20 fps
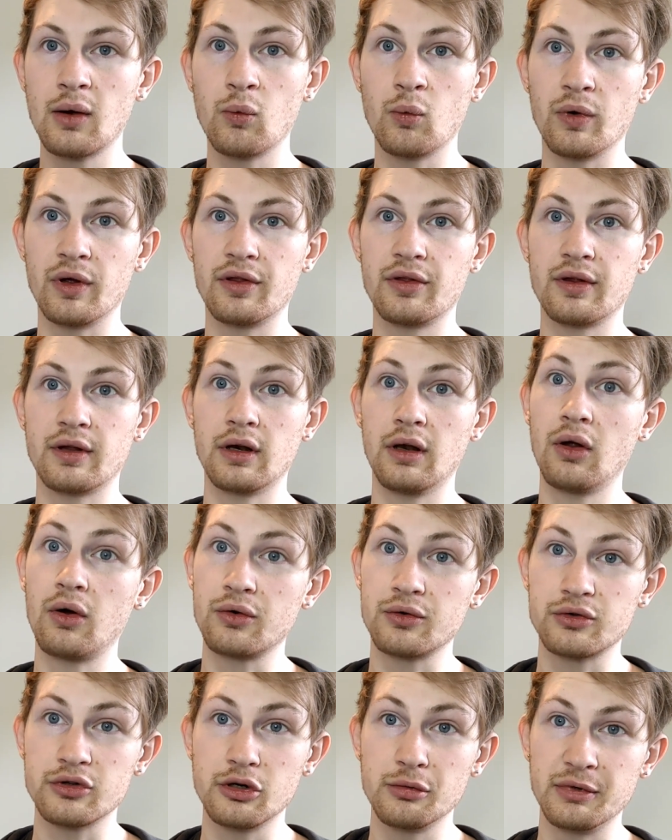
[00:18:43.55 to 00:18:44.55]
with a
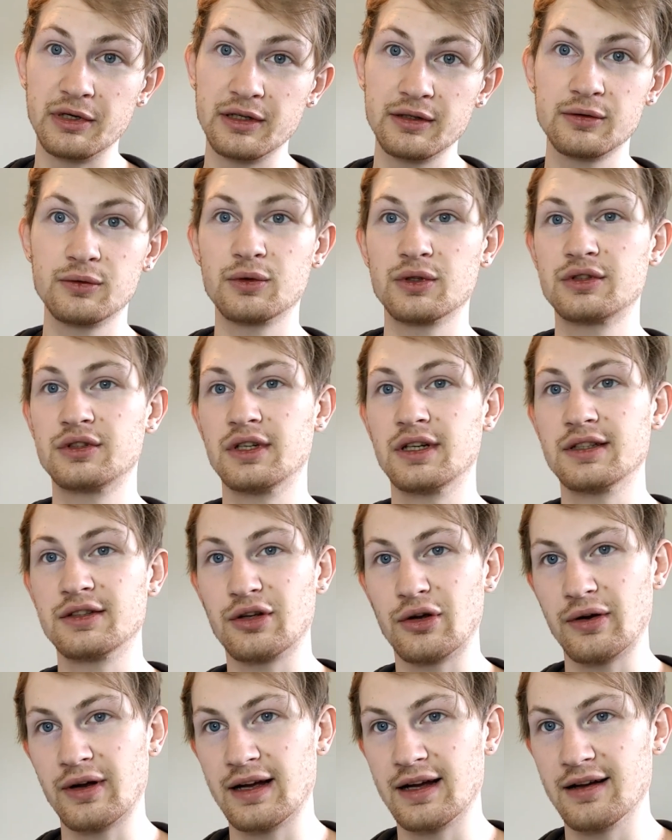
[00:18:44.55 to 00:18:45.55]
long drill bit, which I
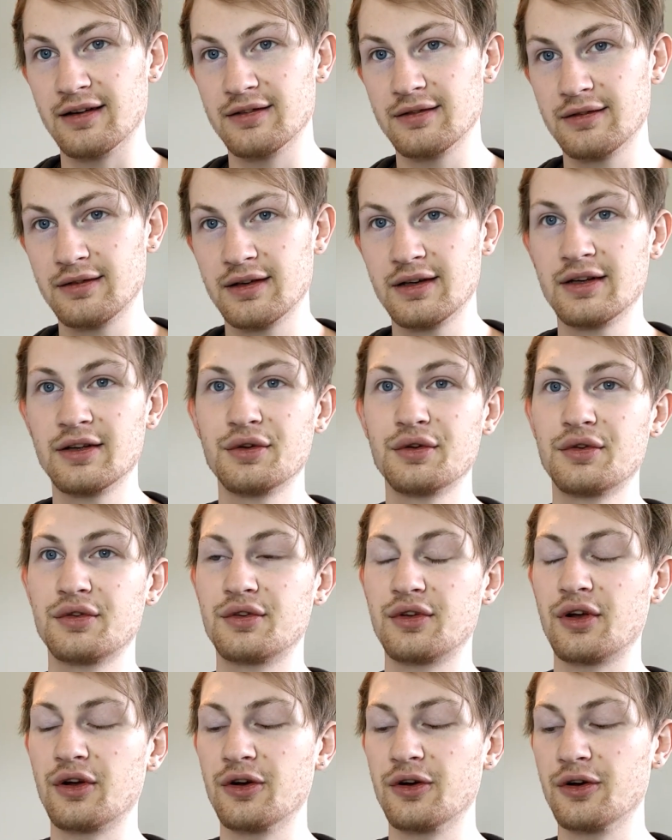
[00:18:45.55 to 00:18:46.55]
don't have.
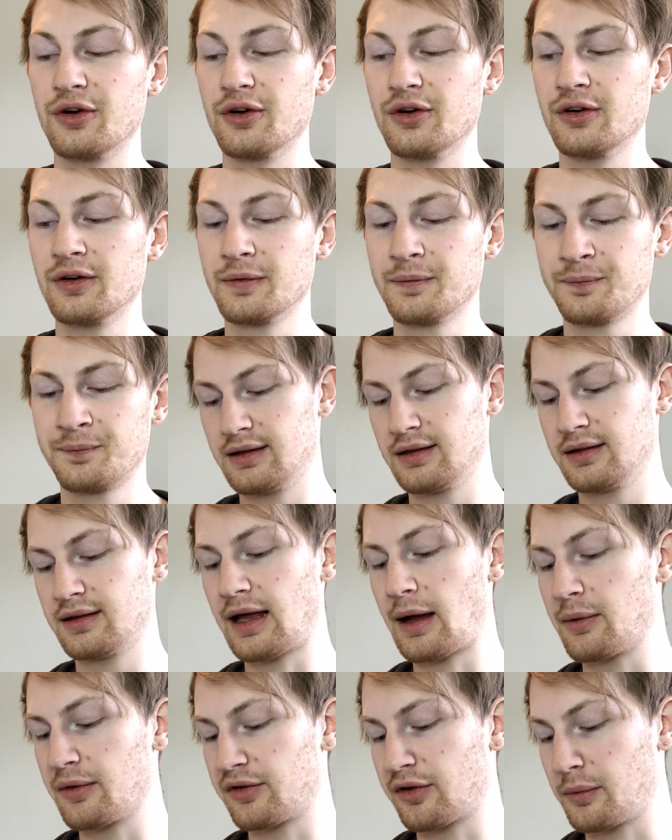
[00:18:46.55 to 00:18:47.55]
So
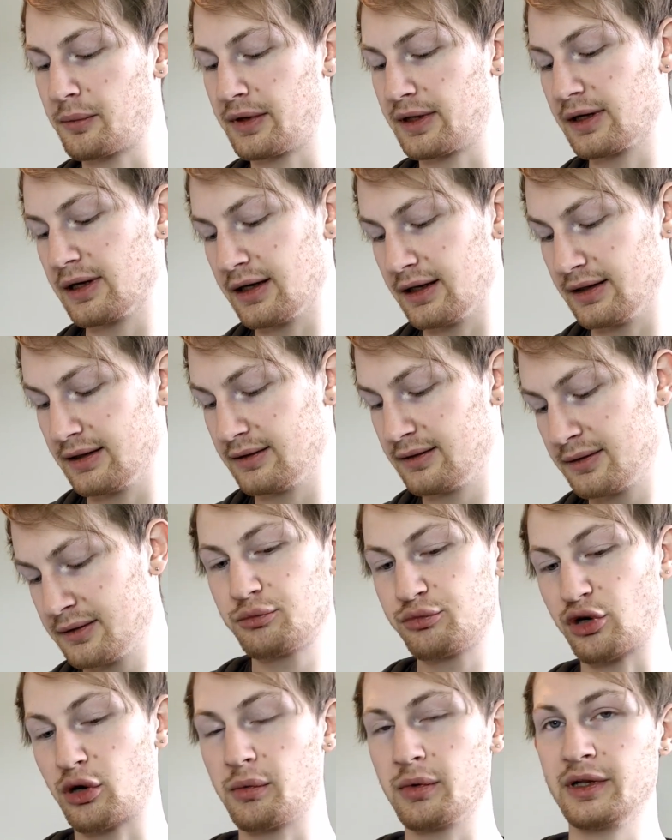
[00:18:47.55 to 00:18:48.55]
that was something I
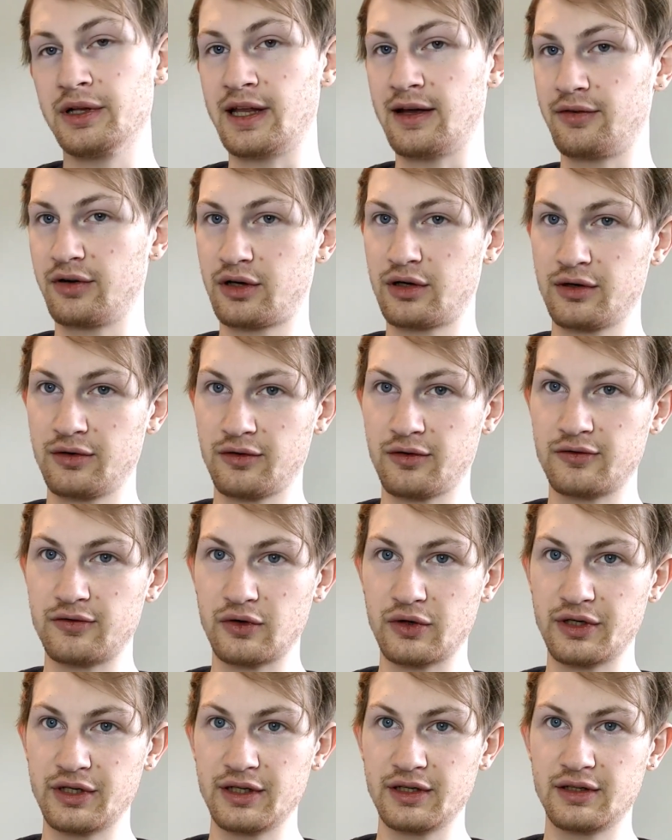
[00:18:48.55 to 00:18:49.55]
probably never could have
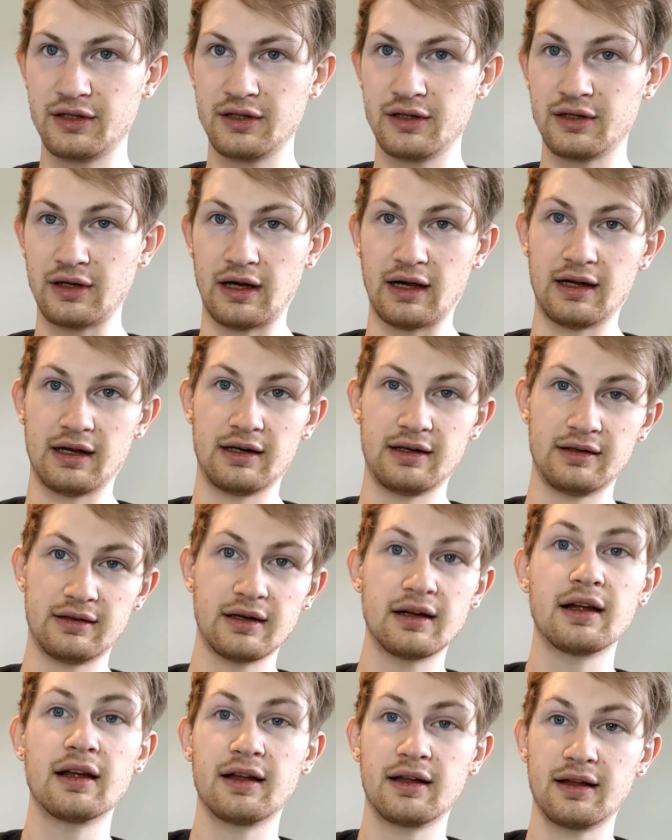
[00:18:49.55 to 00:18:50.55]
avoided, and
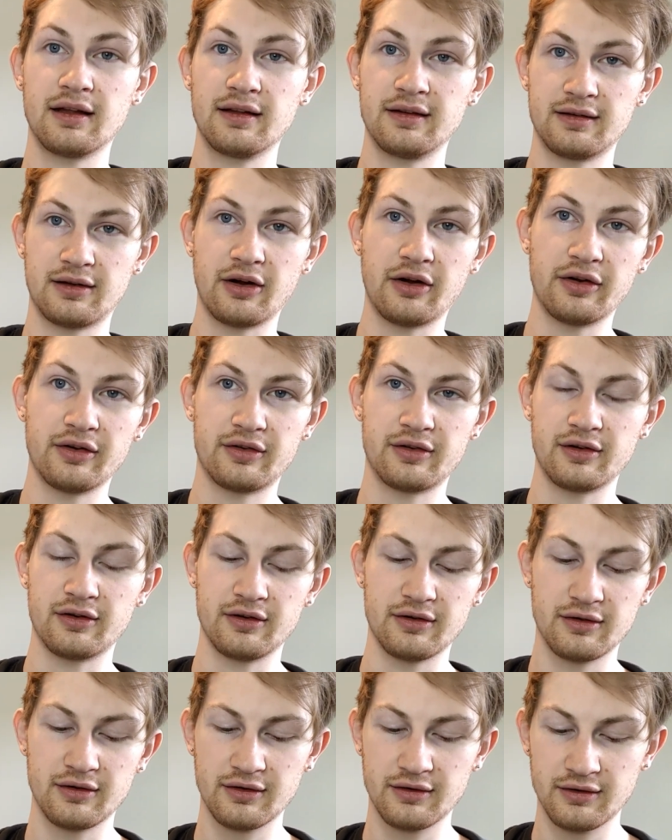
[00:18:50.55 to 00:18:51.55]
it's going
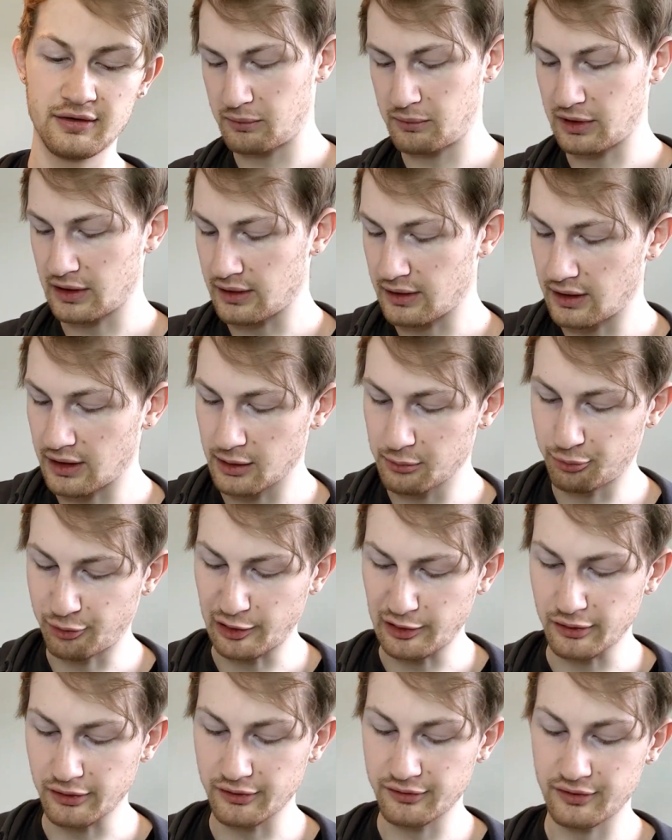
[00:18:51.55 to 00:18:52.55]
to be a high
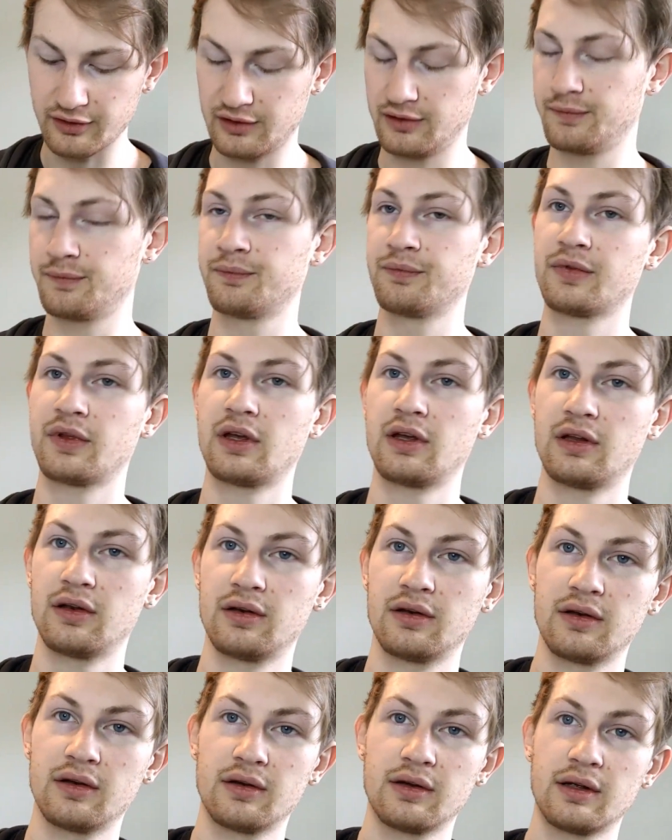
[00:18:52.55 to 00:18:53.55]
priority
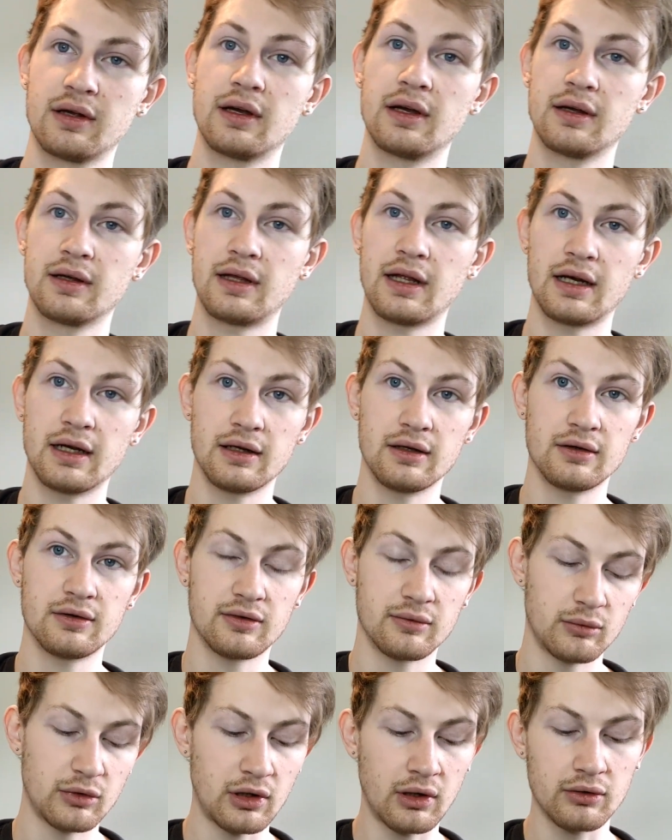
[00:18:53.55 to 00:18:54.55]
in getting
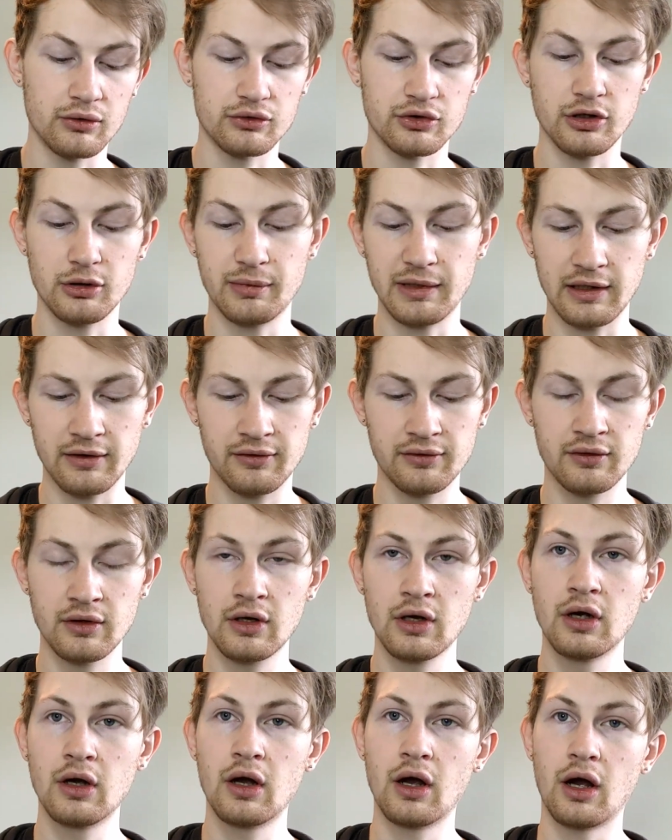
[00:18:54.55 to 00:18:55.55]
some long drill bits,
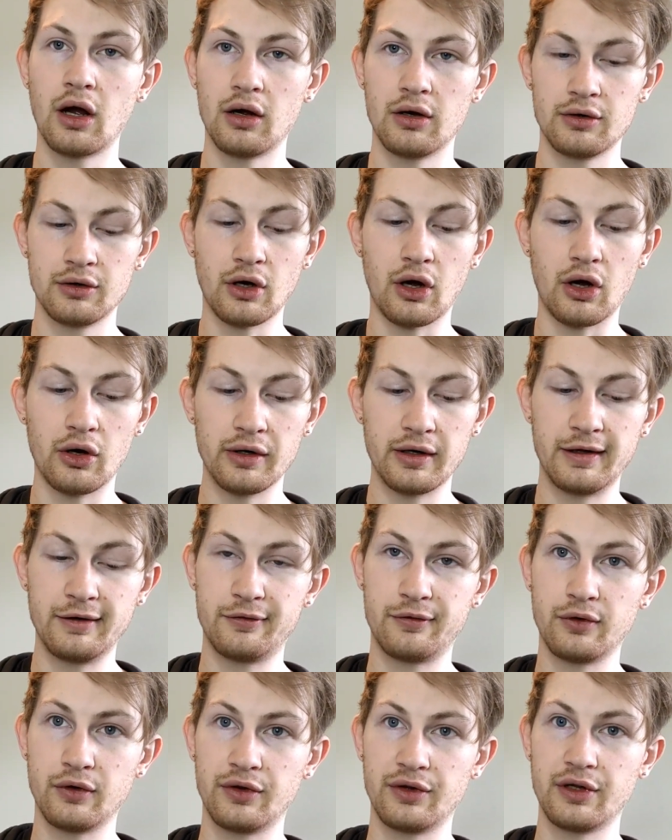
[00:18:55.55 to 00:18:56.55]
not only
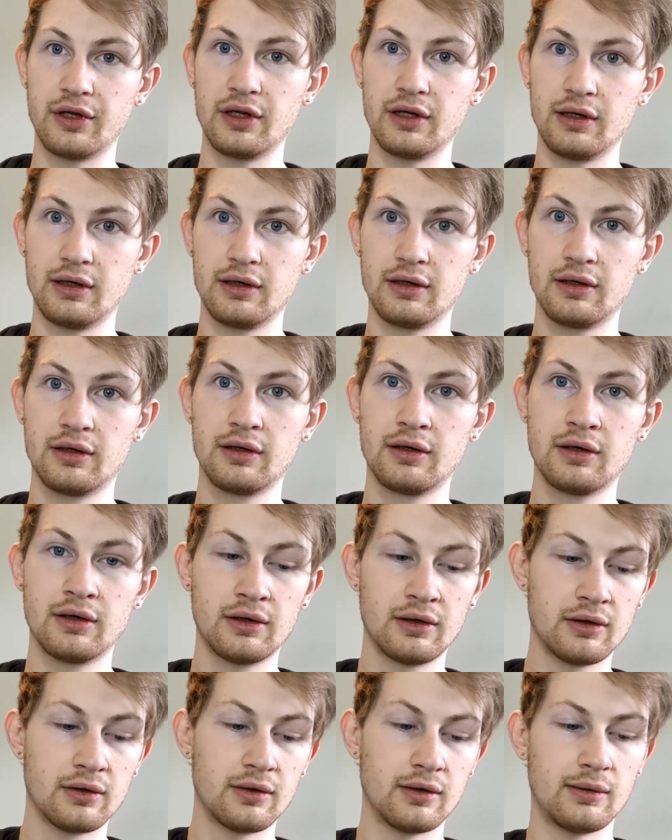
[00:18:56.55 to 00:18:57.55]
for the
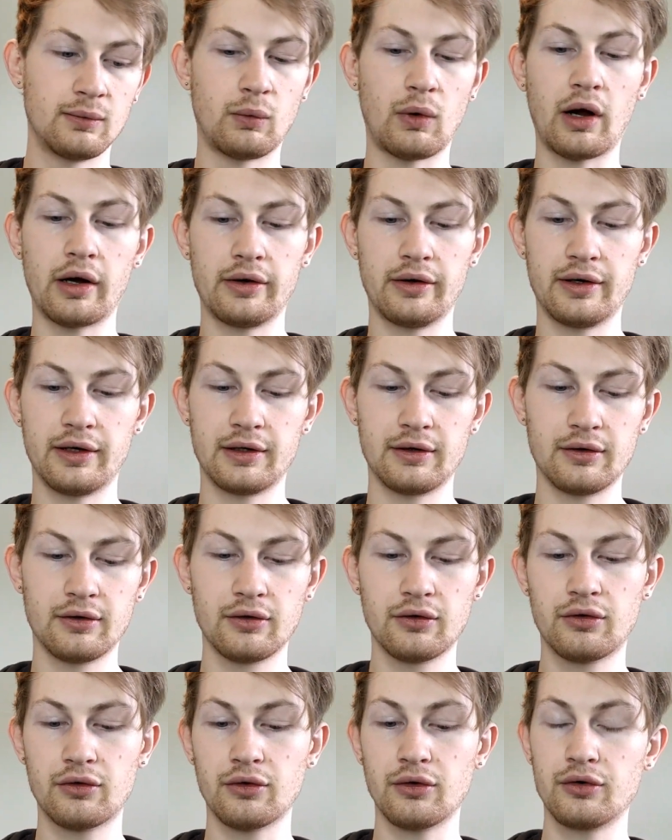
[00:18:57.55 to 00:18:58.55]
wiring
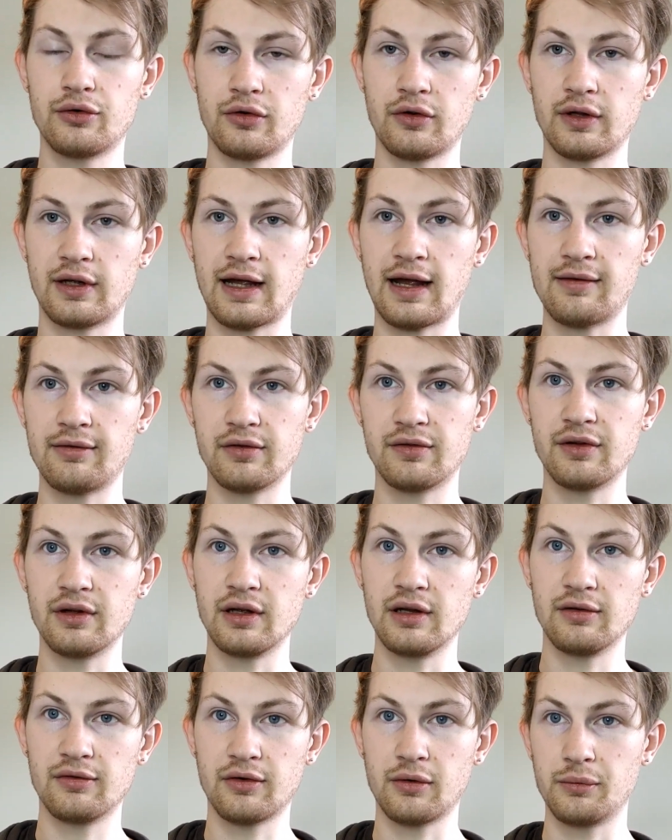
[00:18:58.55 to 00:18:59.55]
through to the
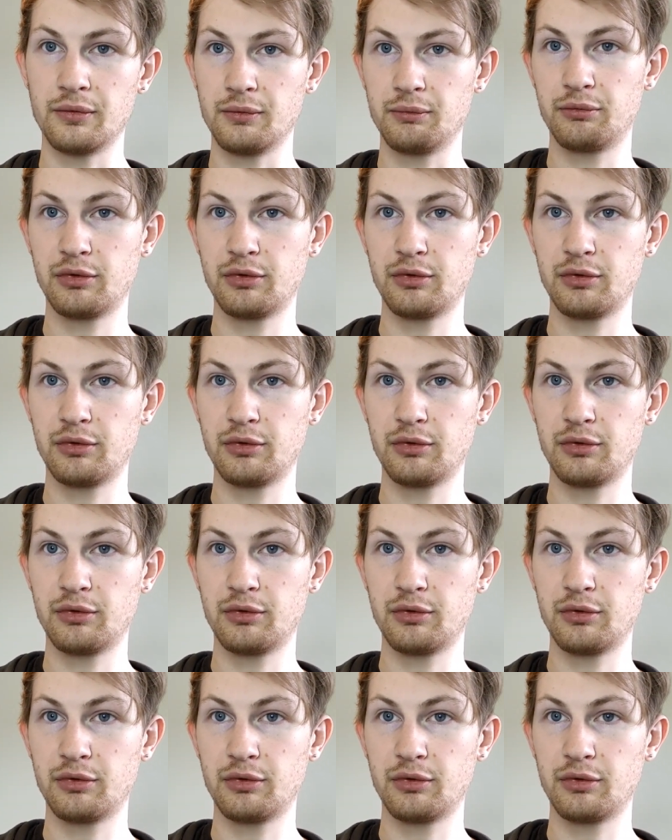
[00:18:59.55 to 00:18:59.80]
cavity from the